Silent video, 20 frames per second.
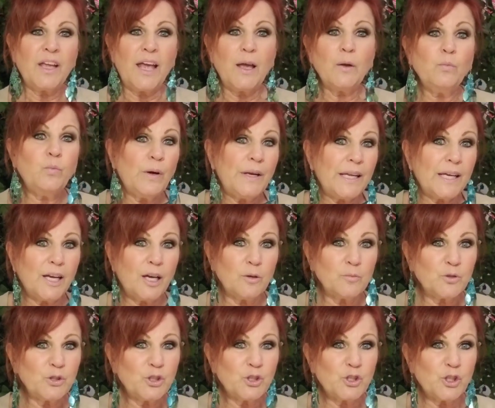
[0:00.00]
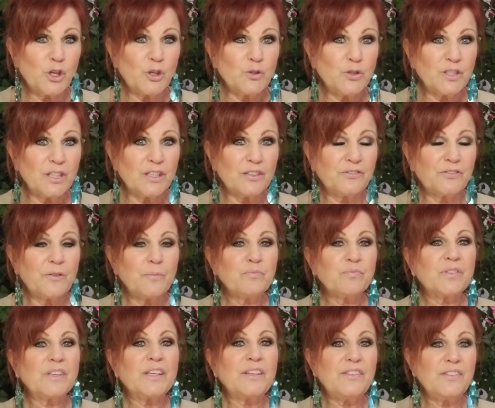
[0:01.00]
And when it comes to Joseph,
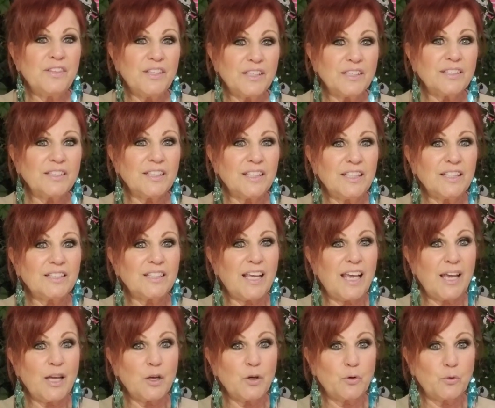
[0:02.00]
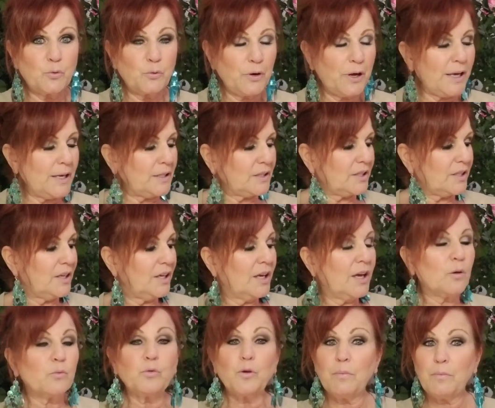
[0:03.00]
this is a great
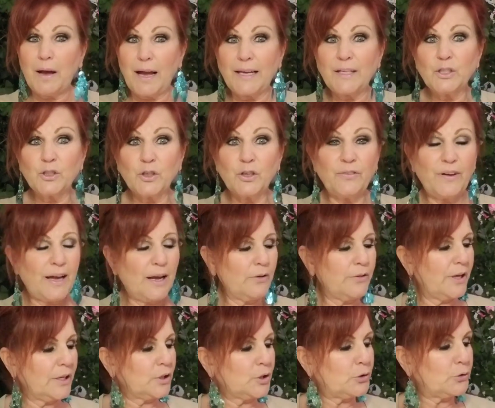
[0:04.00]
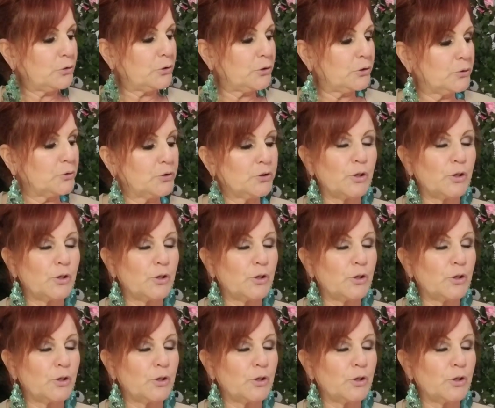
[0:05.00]
reminder of how that's true.